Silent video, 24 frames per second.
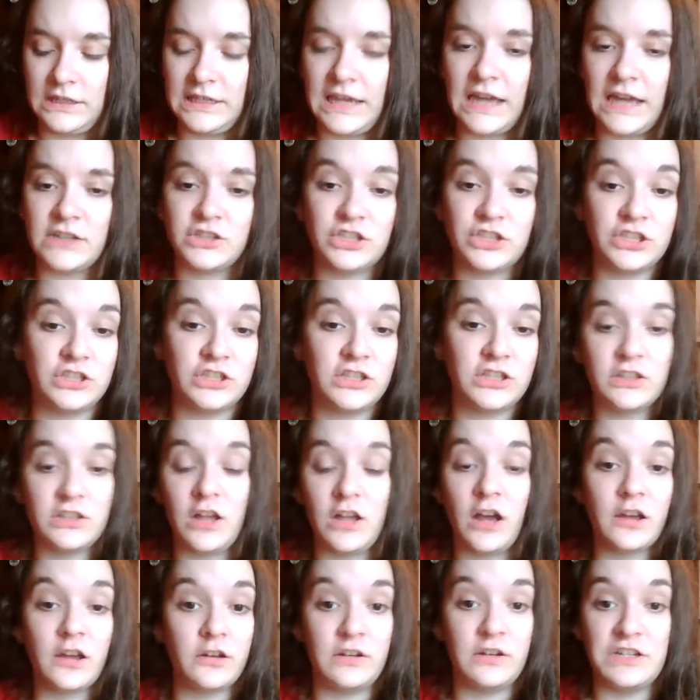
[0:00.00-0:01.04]
Yeah, she's just
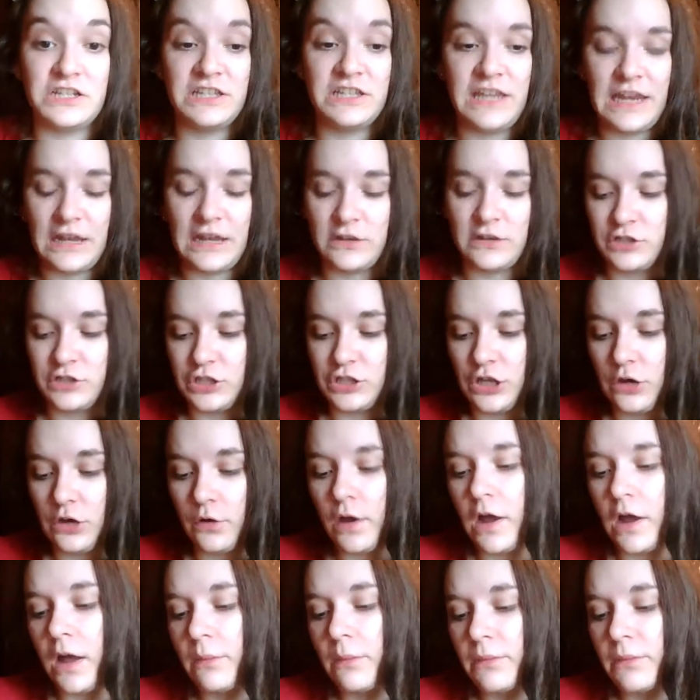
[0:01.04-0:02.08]
not gonna stand.
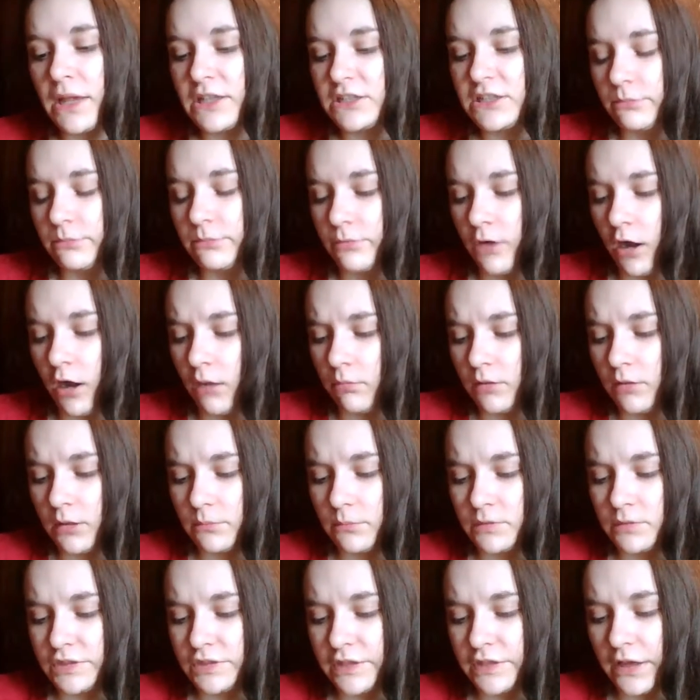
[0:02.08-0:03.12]
So, that's a
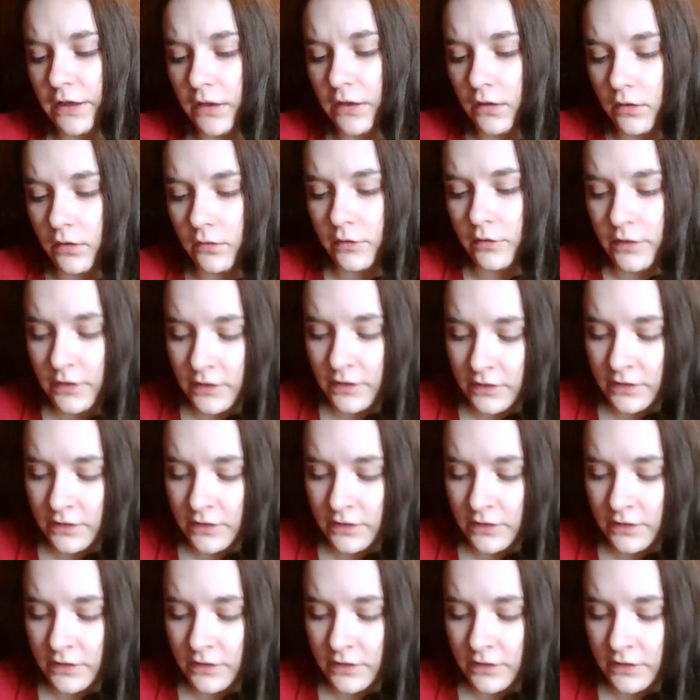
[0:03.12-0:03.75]
problem. So,